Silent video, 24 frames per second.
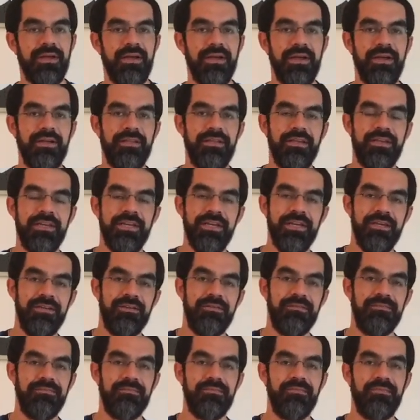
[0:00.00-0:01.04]
And
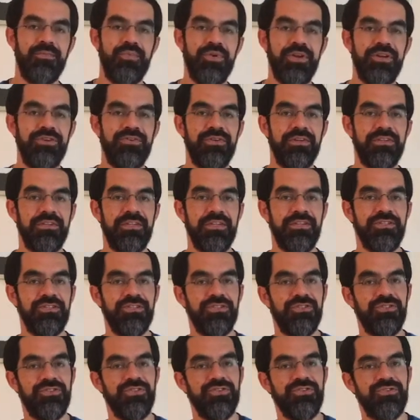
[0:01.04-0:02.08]
again, bring your
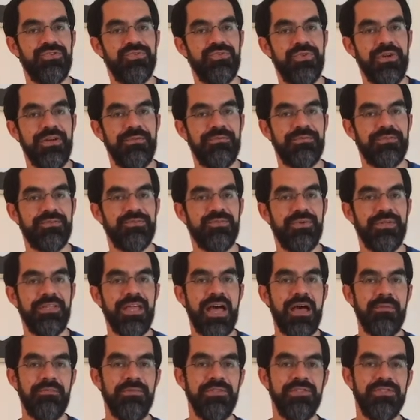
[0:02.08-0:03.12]
attention to your ribs. What
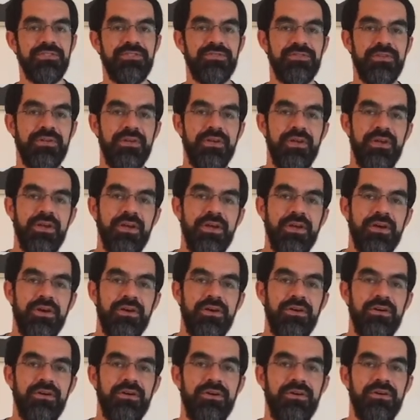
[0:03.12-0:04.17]
happens
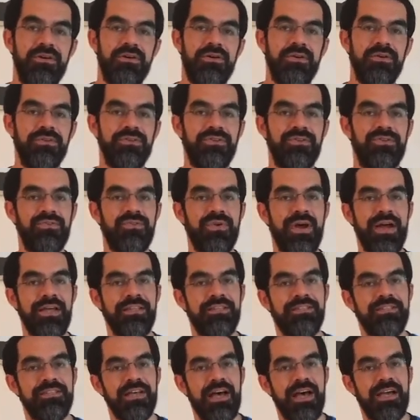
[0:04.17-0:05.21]
on the right
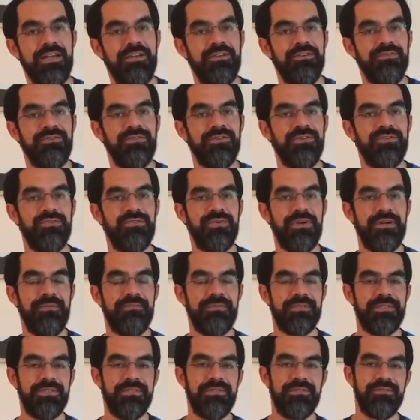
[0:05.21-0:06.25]
side of your
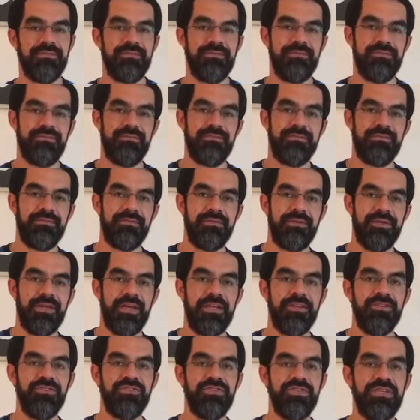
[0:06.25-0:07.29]
ribs?
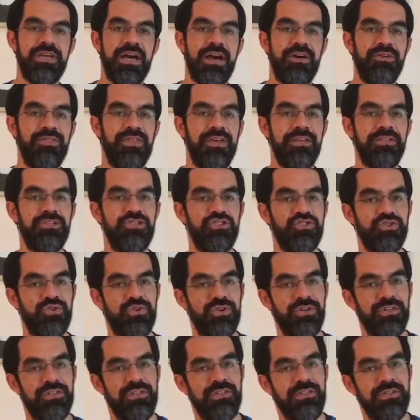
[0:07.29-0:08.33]
Can you see how they
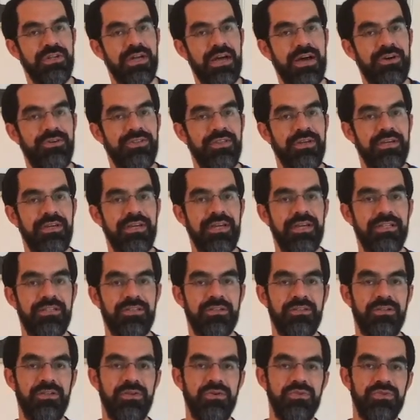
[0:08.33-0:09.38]
shorten, how they get
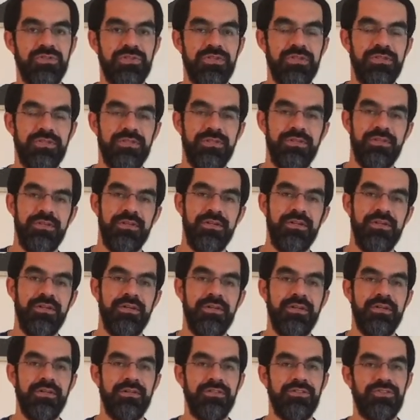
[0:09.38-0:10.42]
closer
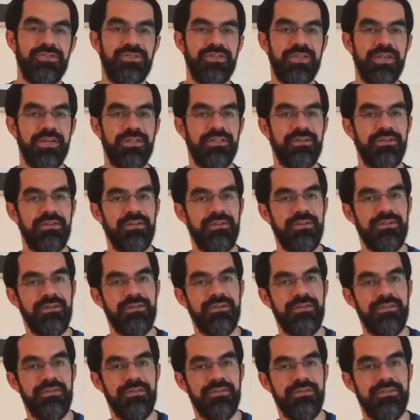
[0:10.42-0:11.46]
together?
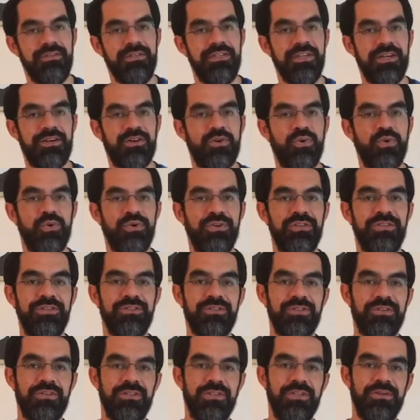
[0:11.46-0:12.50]
The
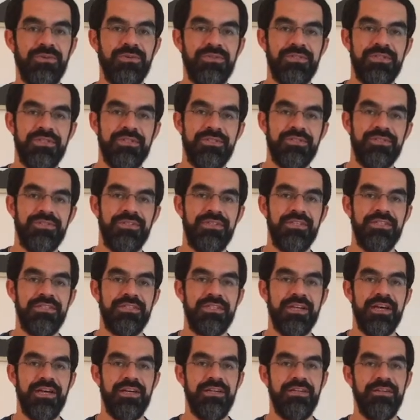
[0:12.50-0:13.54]
accordion closes on this
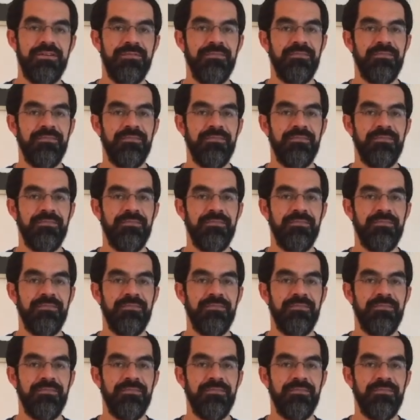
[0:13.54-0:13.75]
side.